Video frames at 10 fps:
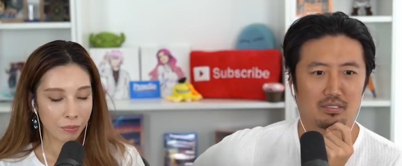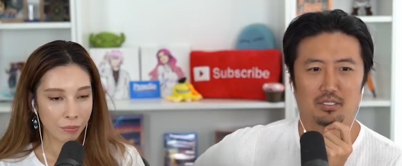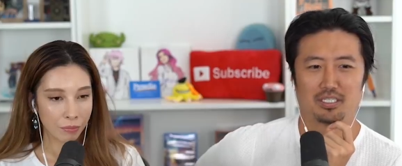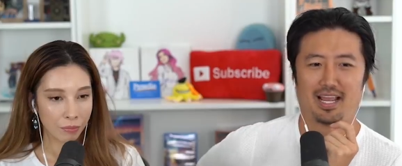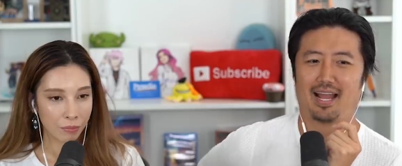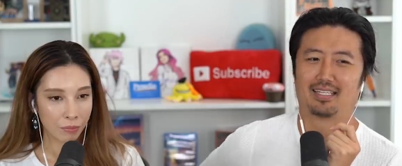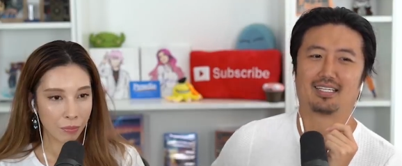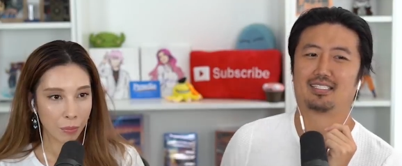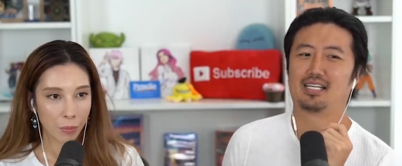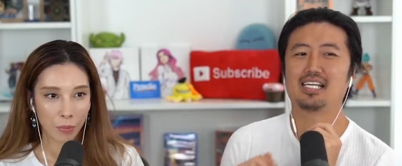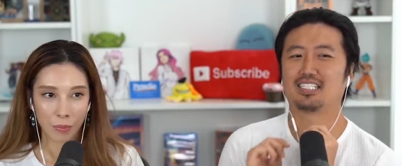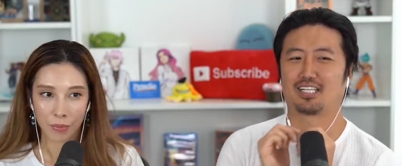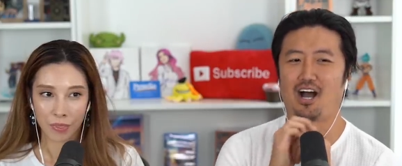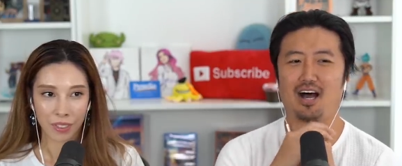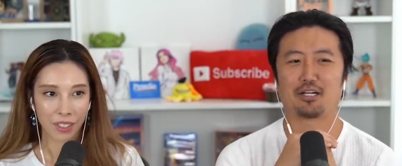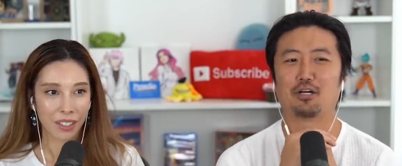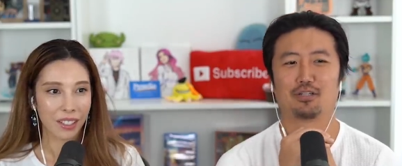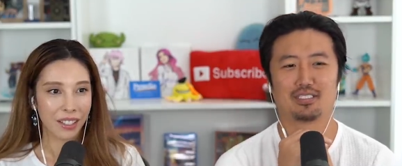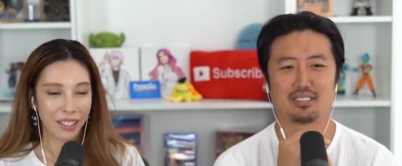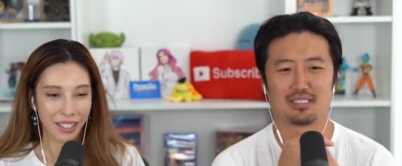Speaker 1: Yeah, he's gotta know
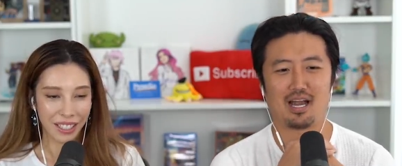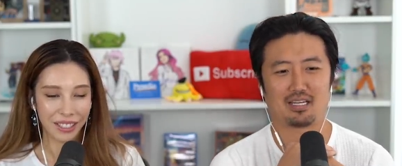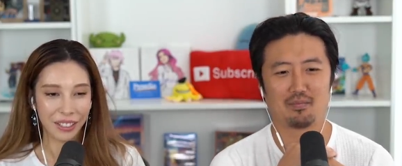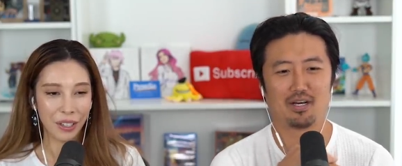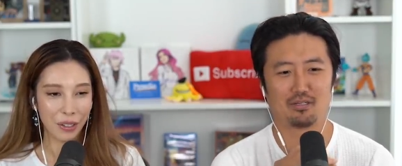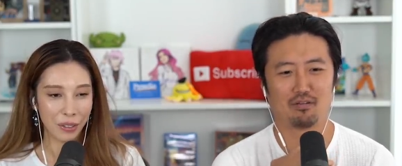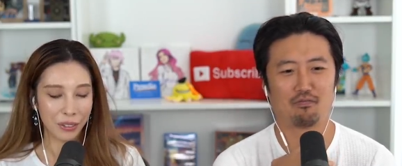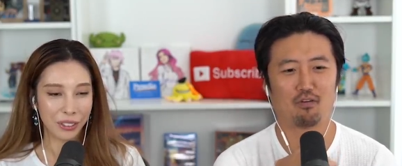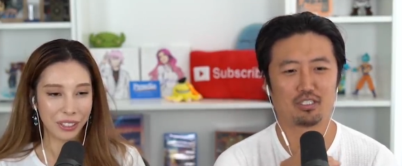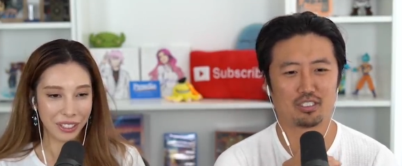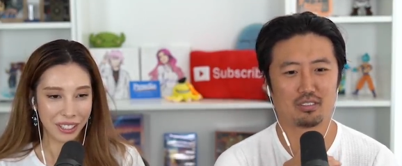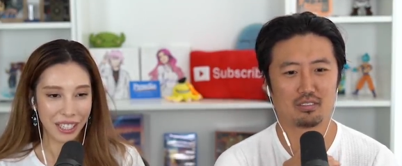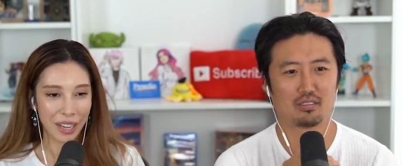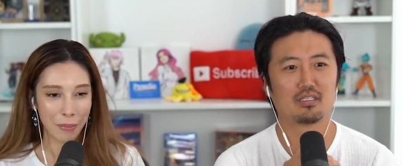this is Hyakkimaru for sure. Yep.